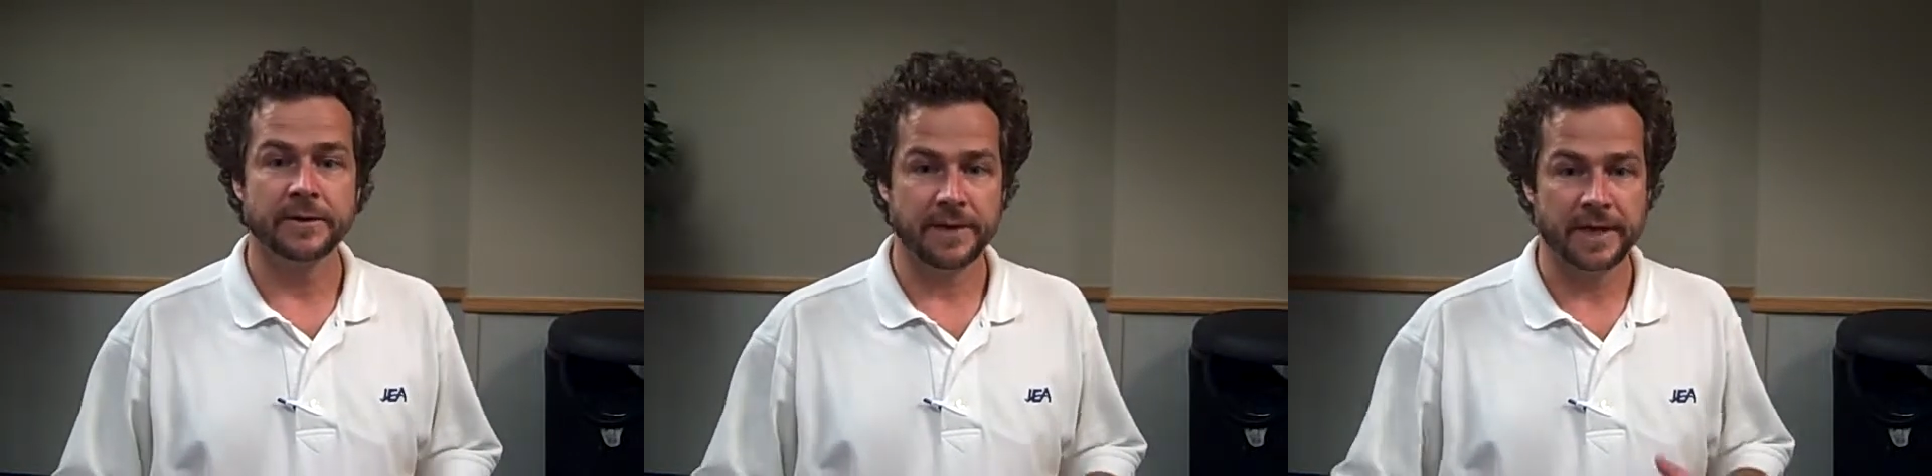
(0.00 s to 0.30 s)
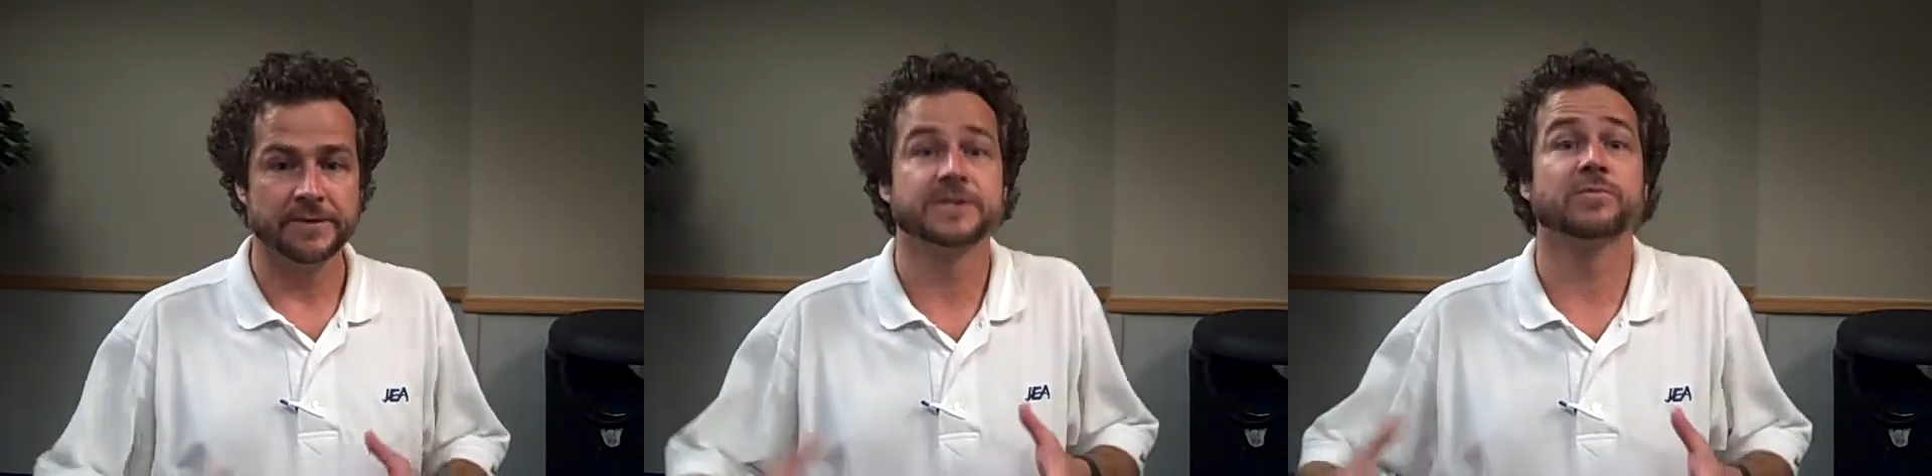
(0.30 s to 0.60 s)

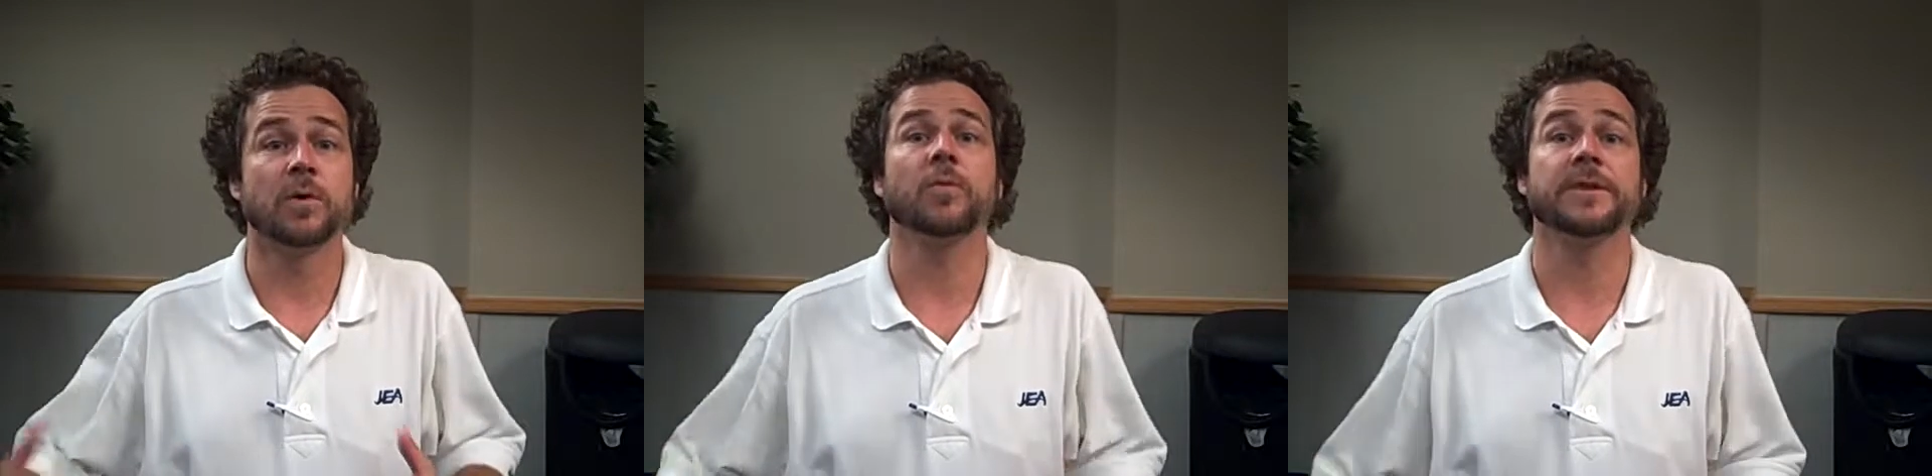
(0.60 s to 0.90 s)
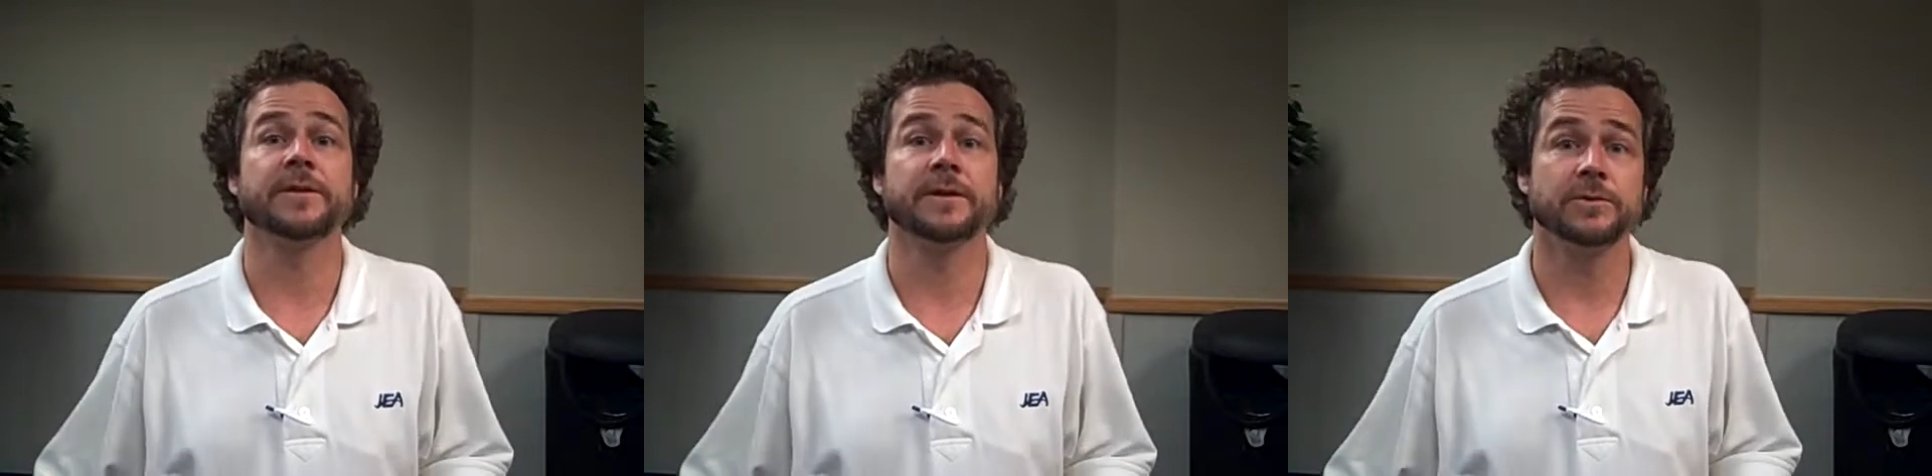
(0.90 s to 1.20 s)
hey, this is what we
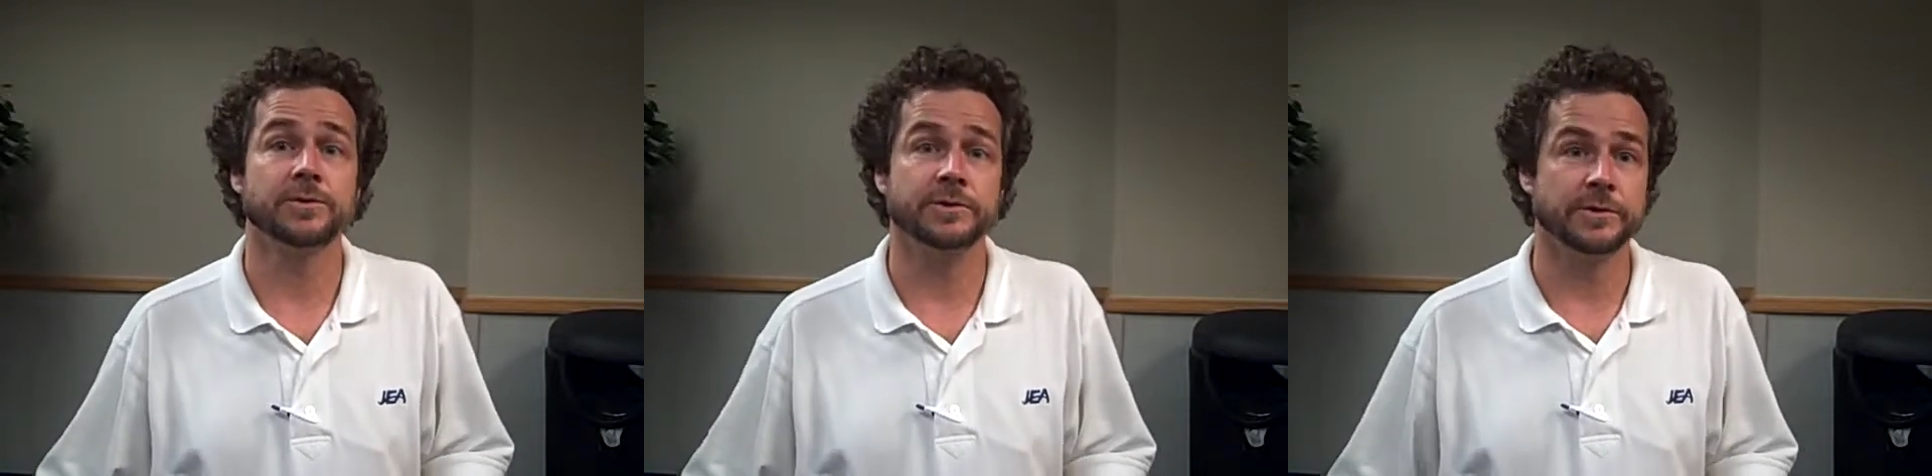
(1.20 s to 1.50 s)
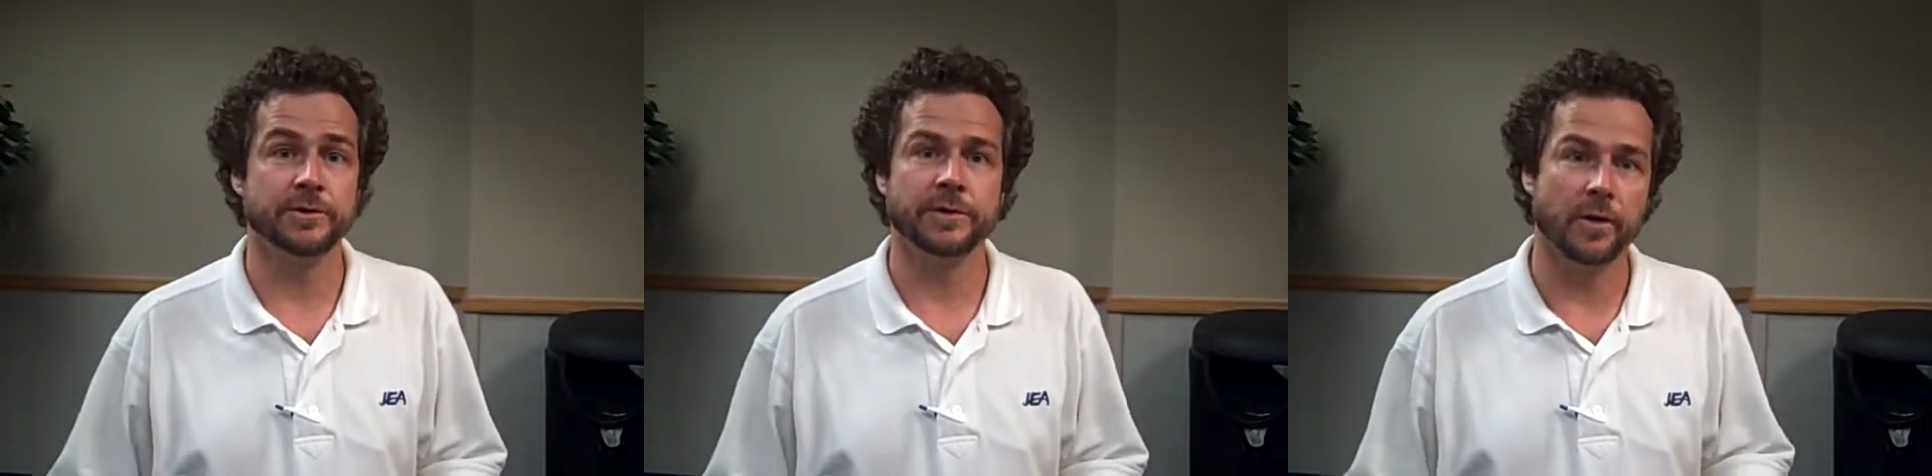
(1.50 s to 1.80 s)
think you should
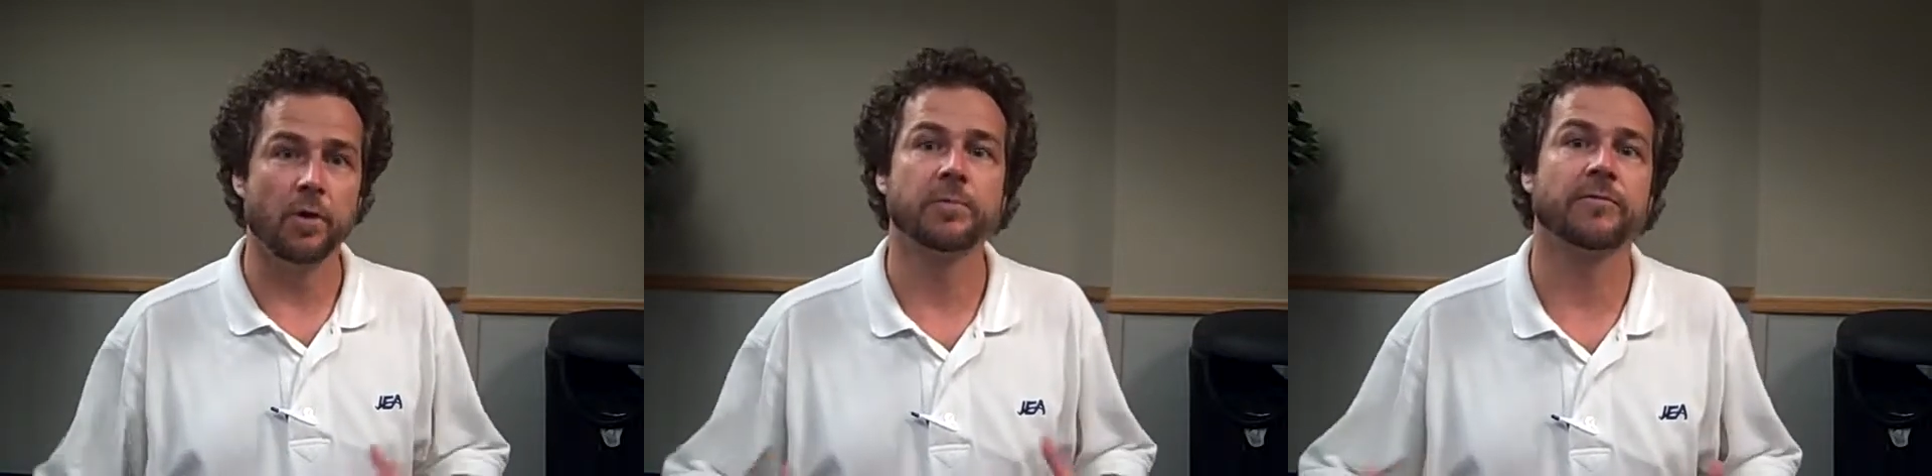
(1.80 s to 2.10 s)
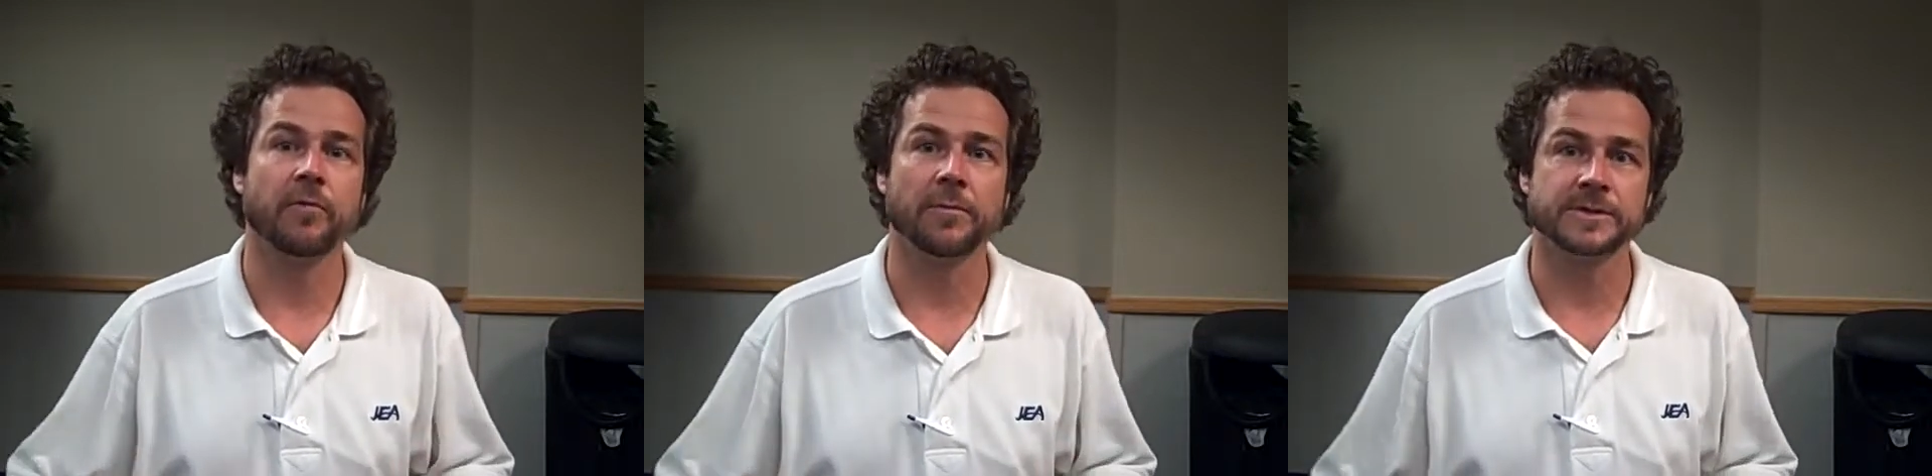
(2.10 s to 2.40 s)
do in home
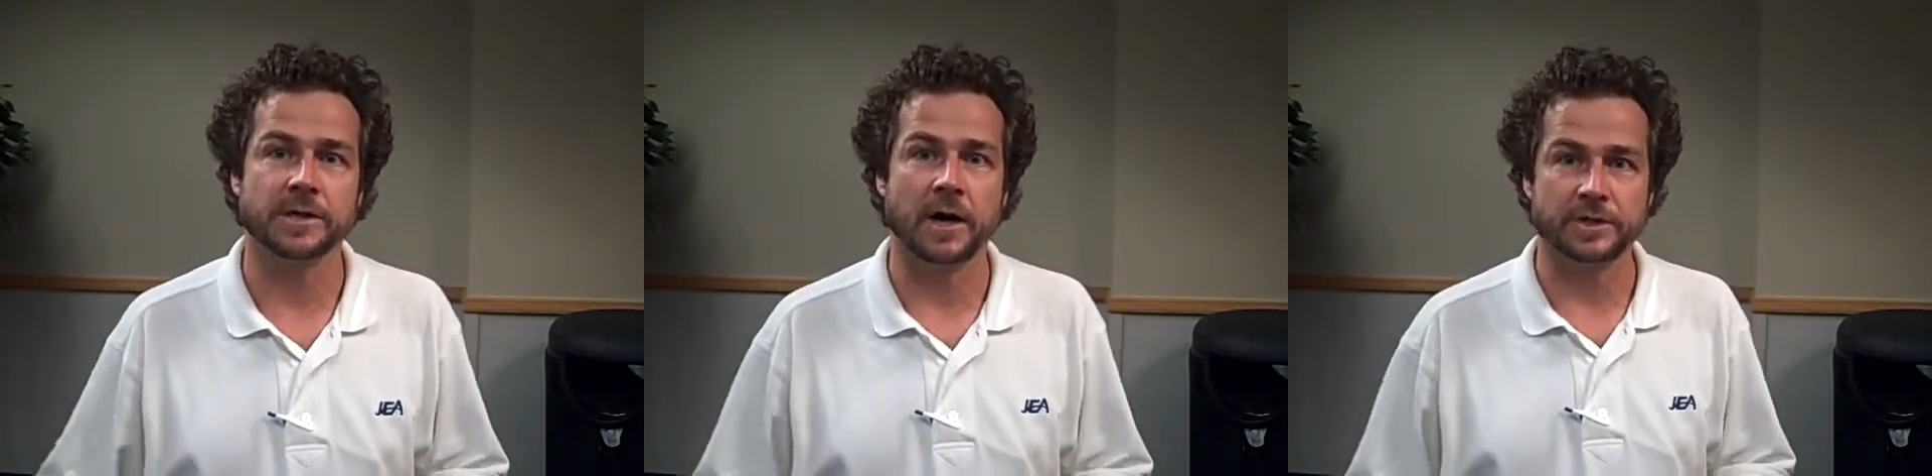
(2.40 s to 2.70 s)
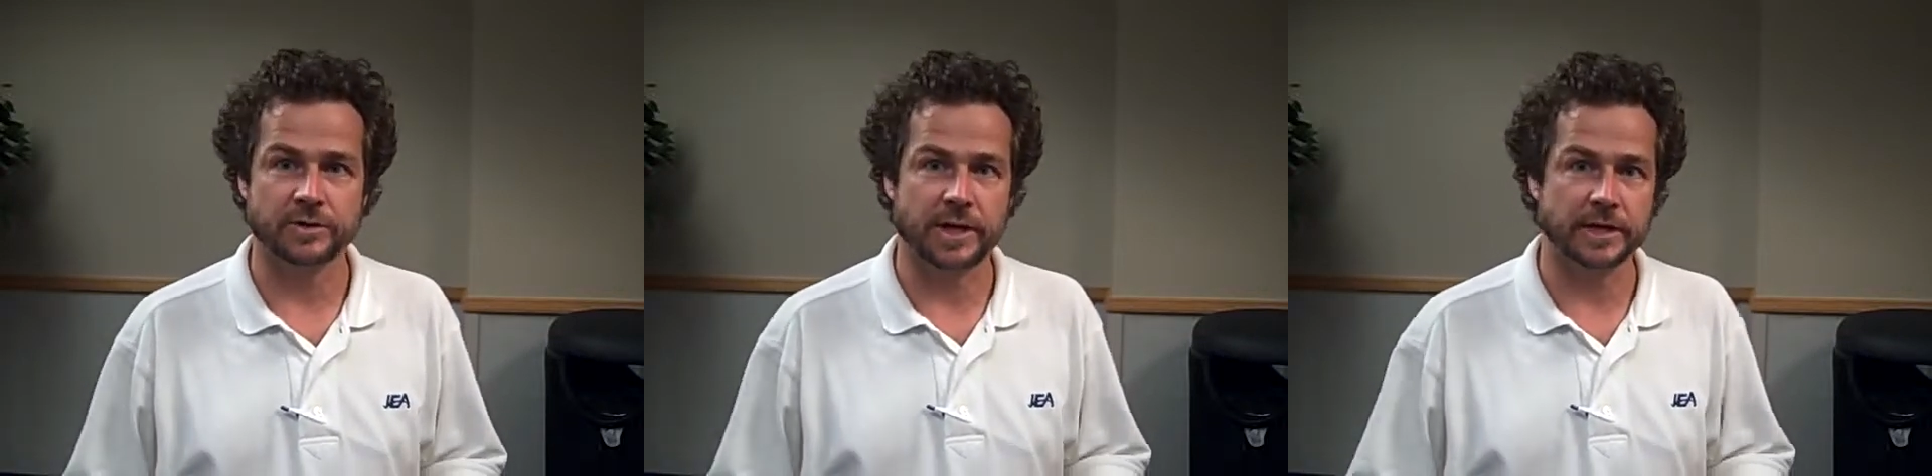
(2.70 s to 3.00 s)
performance
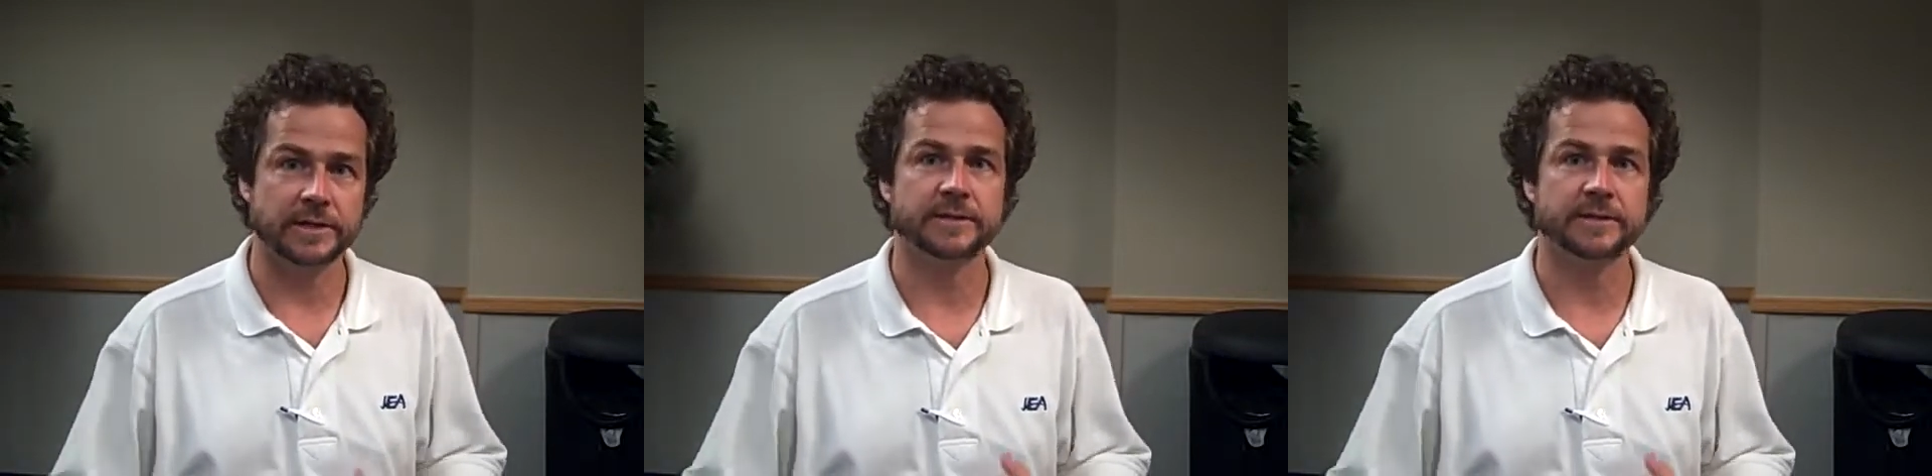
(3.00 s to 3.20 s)
contracting,